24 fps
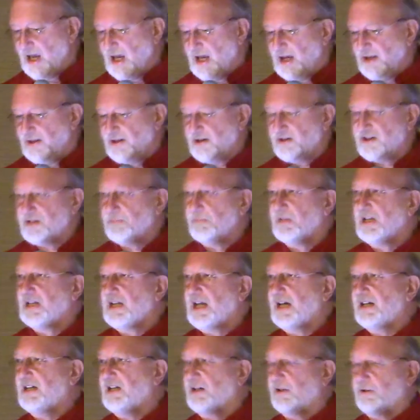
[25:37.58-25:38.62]
There's
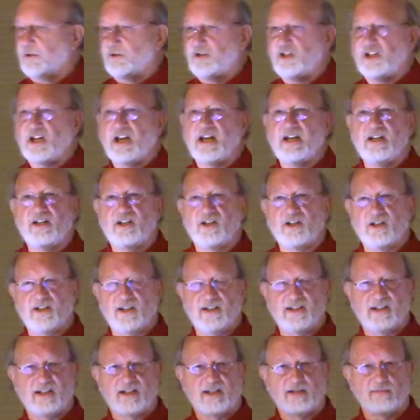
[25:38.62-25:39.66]
molecular
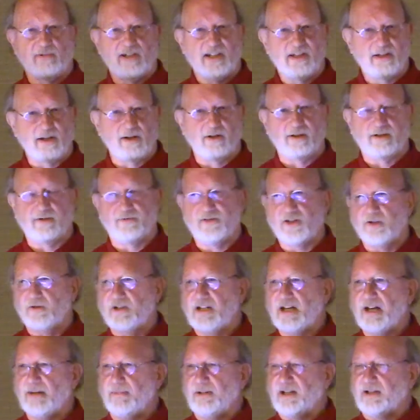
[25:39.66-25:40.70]
changes as a result of your
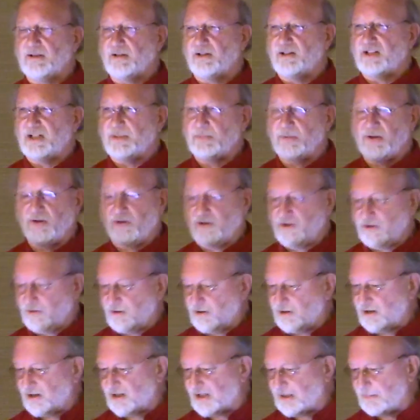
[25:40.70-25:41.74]
chemical exposure
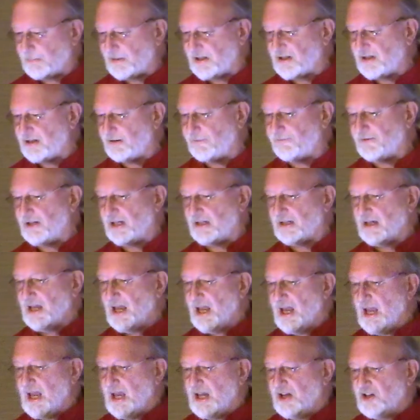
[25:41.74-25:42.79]
to specific
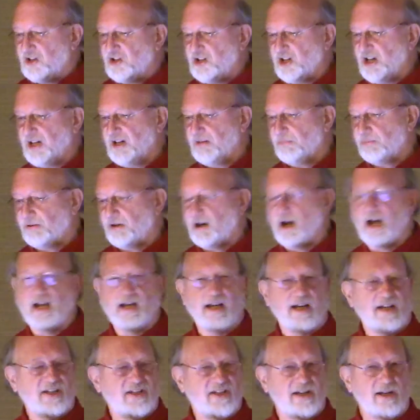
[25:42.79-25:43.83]
gene
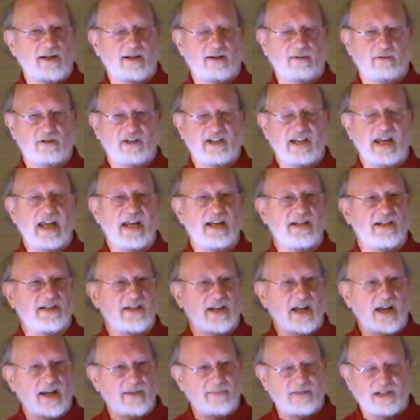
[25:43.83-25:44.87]
products, in other words,
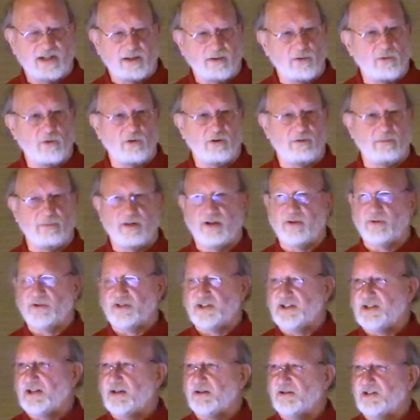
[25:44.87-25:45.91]
enzymes and hormones.
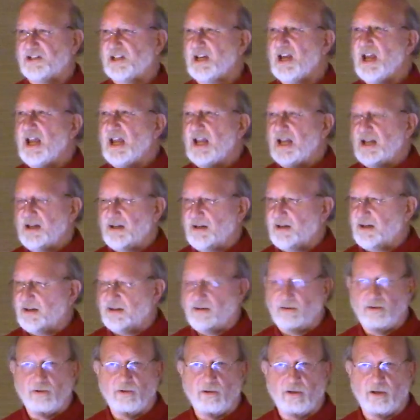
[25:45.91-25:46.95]
There's a
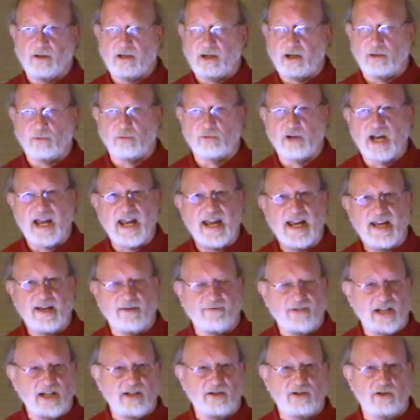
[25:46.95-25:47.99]
whole array of
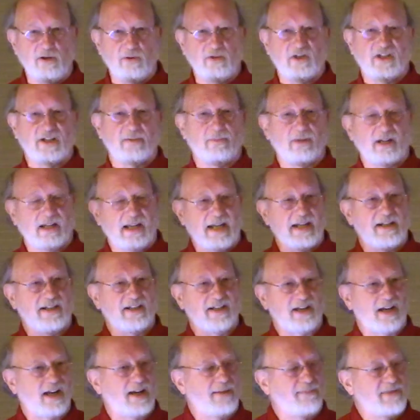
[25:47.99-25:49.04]
inducible
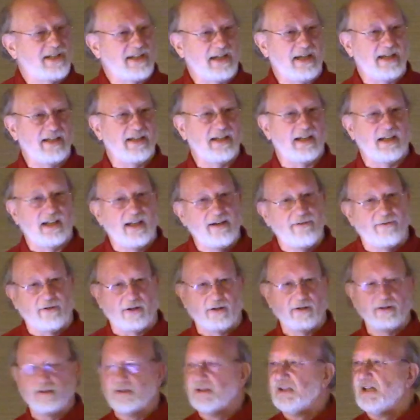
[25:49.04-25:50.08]
enzymes in the liver.